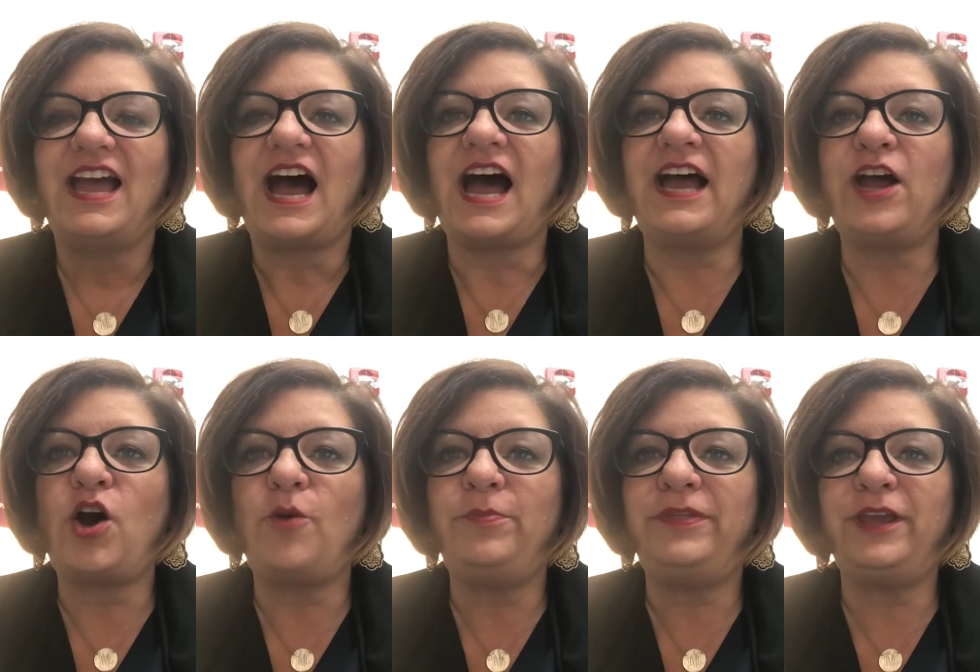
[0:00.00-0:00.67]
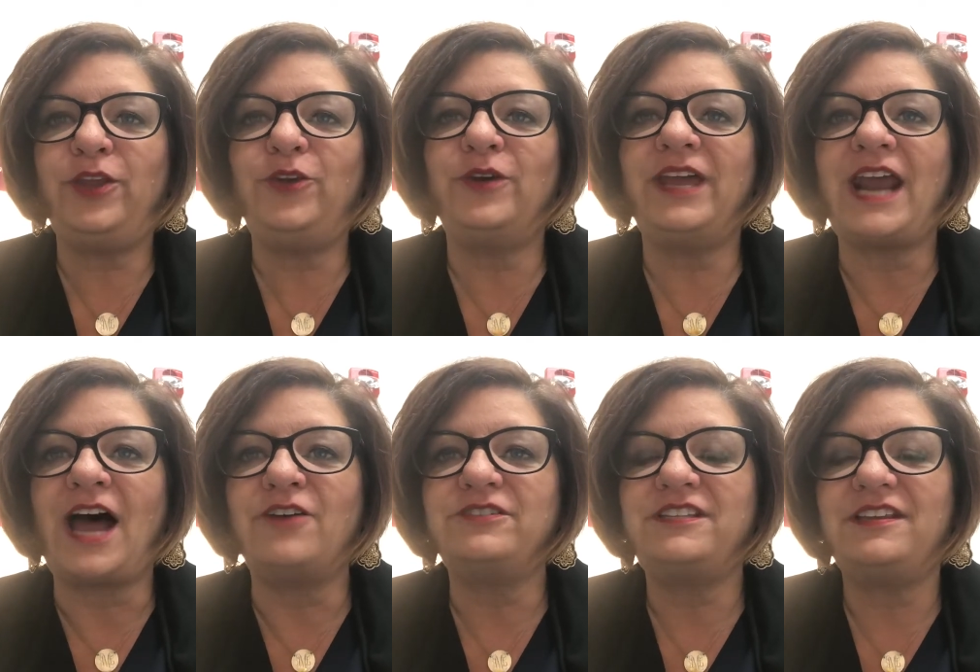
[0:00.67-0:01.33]
I hope that you get
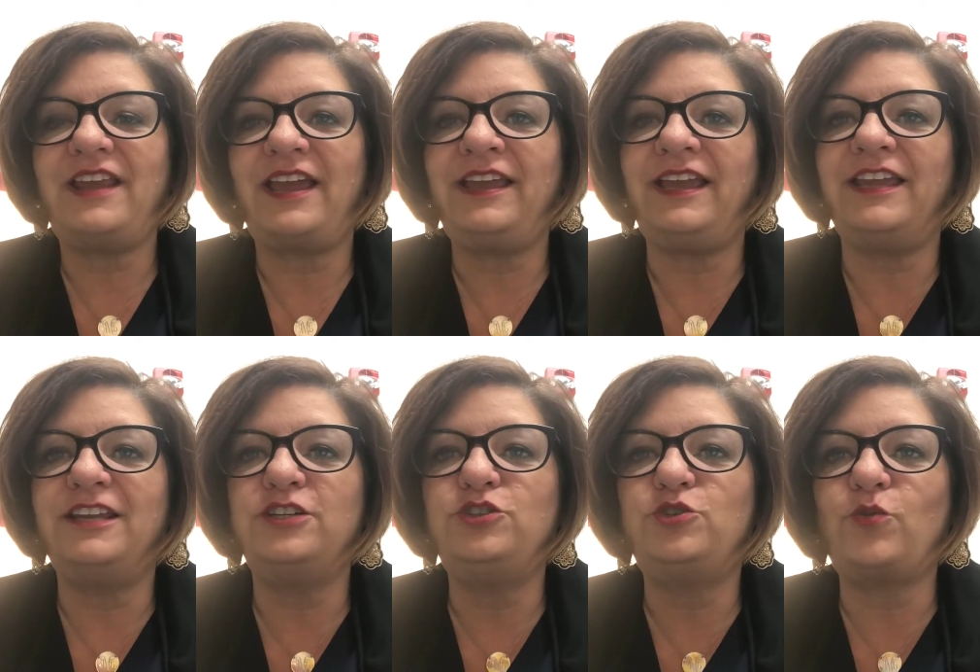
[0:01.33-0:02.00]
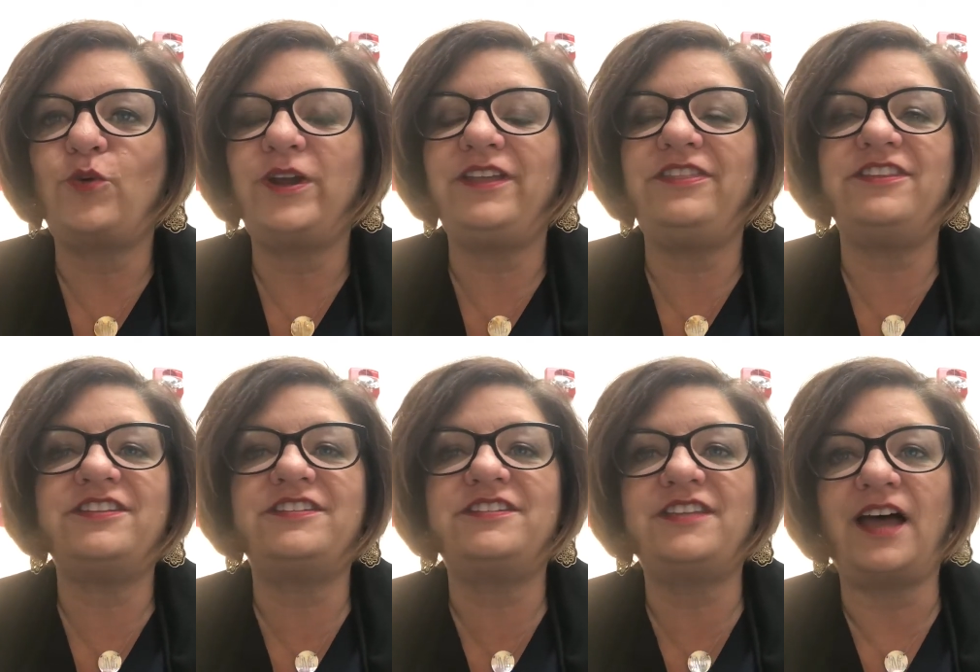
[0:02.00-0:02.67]
out today and enjoy the
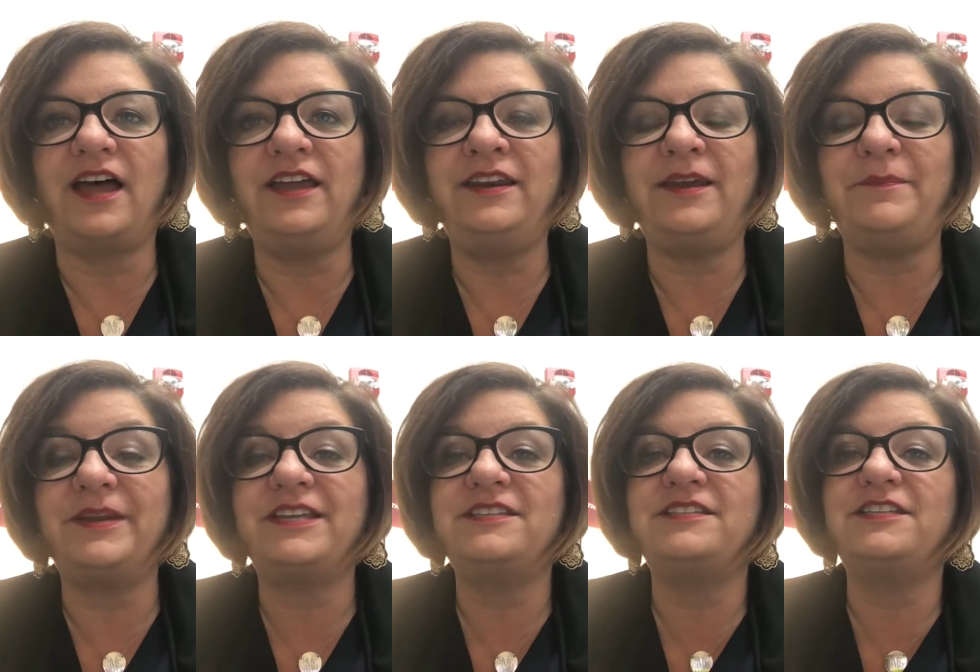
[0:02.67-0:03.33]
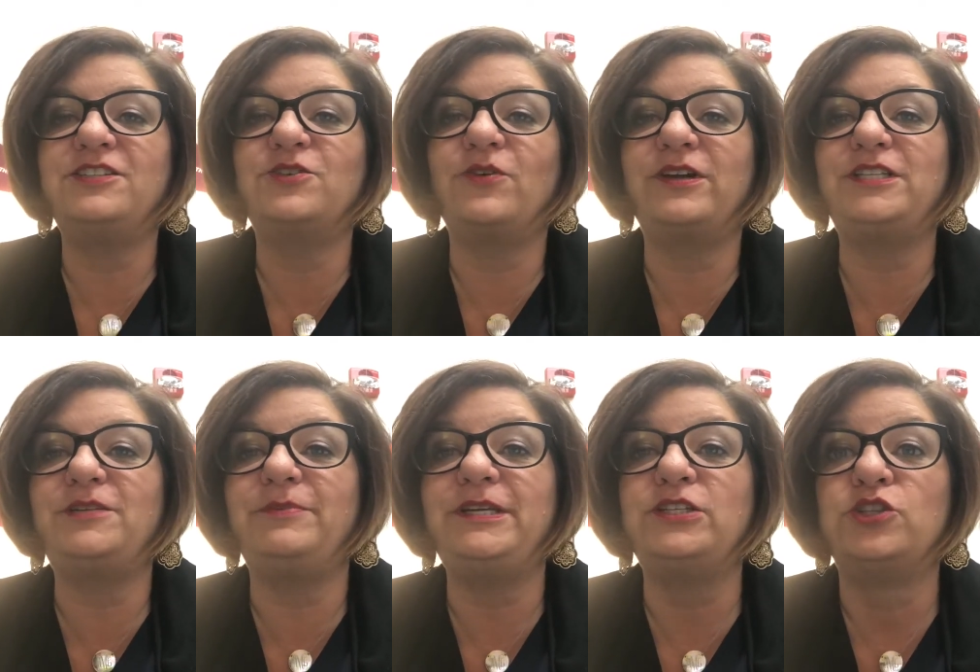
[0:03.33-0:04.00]
sun because it is going
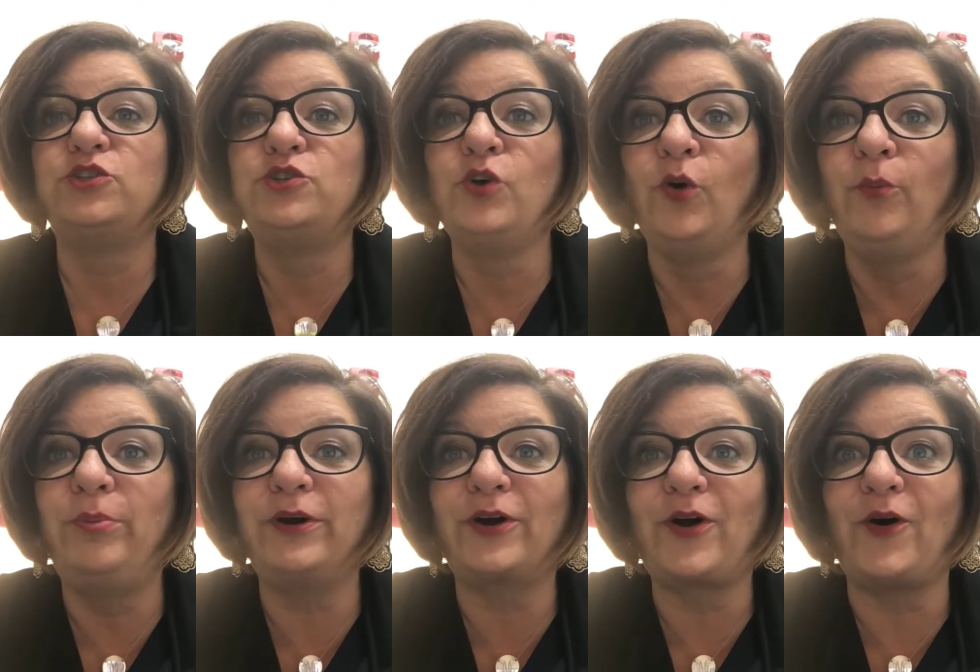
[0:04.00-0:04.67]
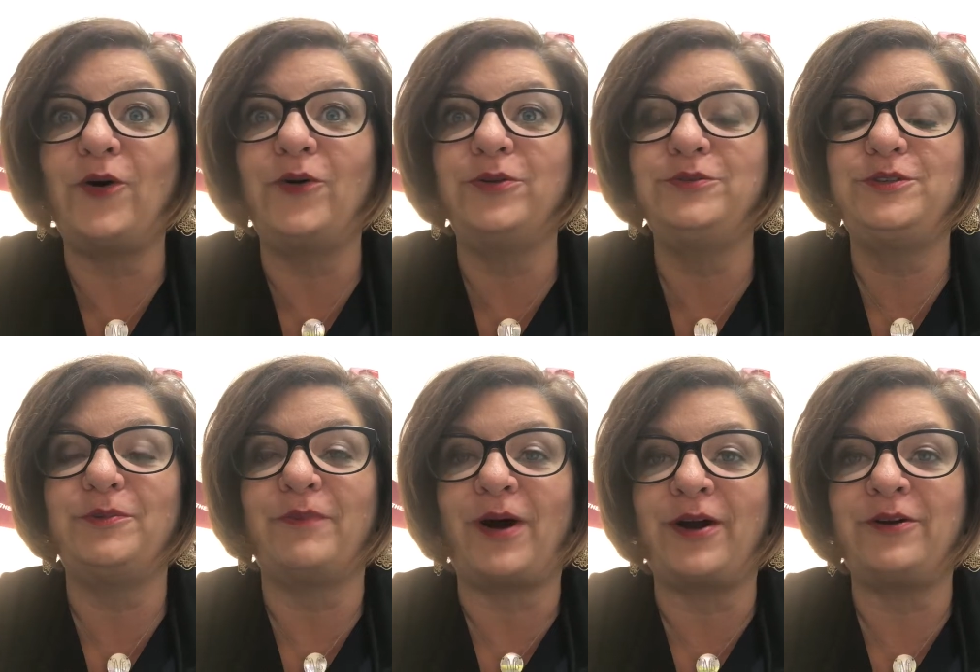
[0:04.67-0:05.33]
to be super cold
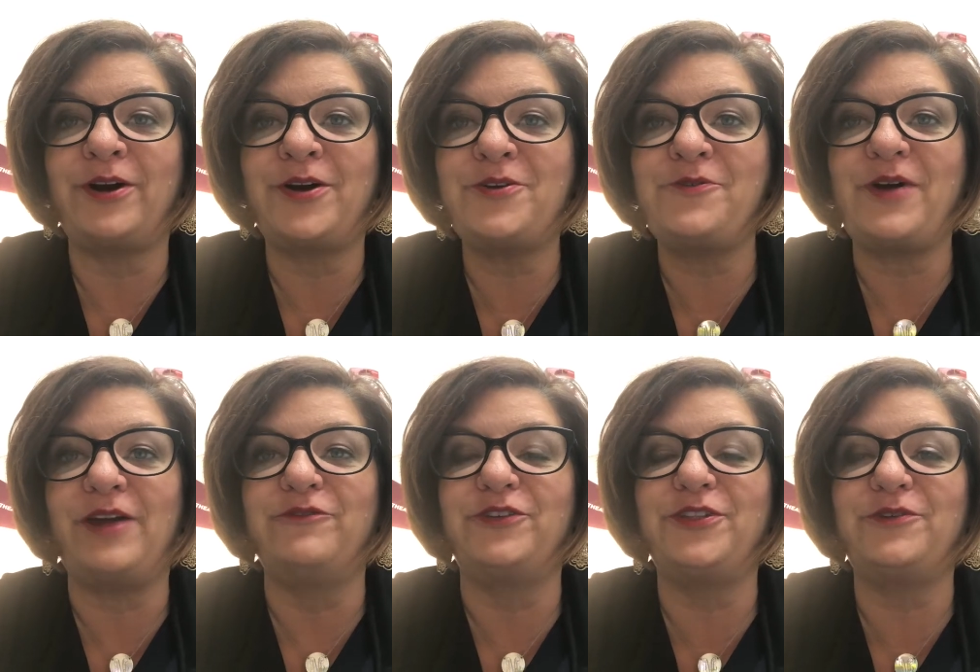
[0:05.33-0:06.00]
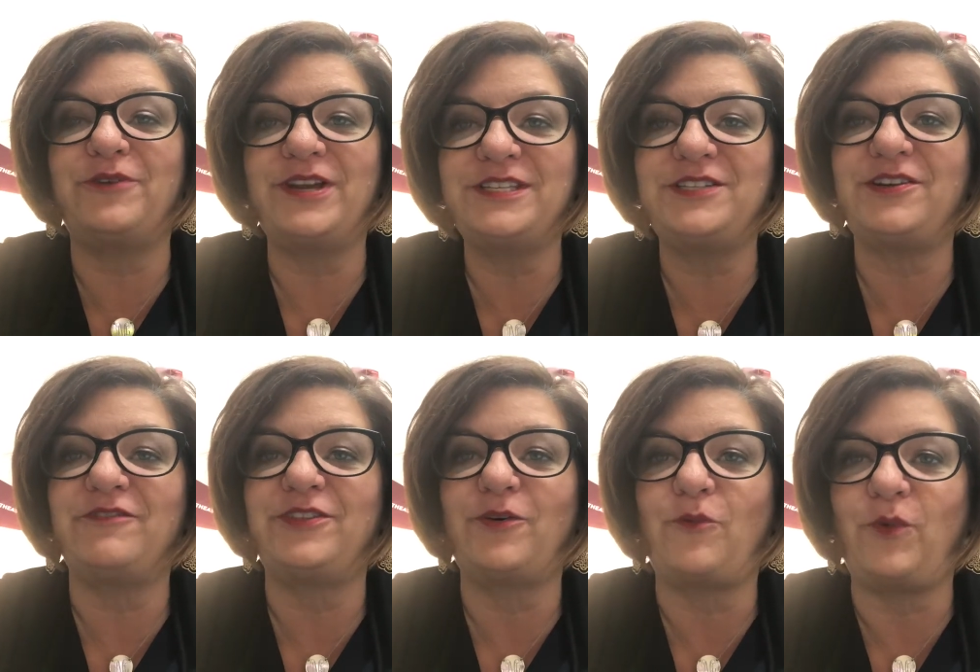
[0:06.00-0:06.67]
tomorrow and for the rest
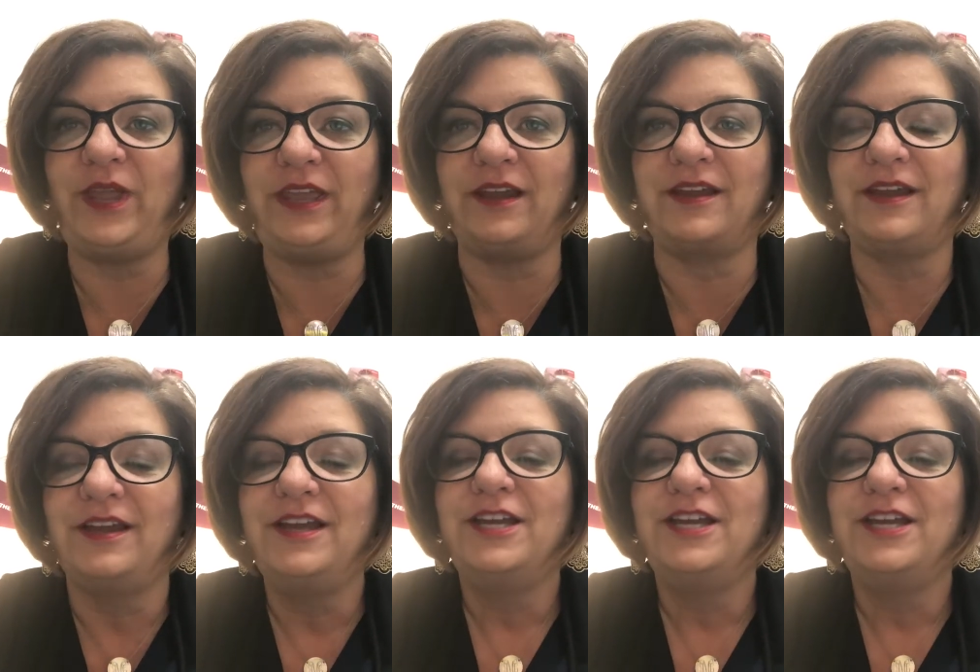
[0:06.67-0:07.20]
of the week.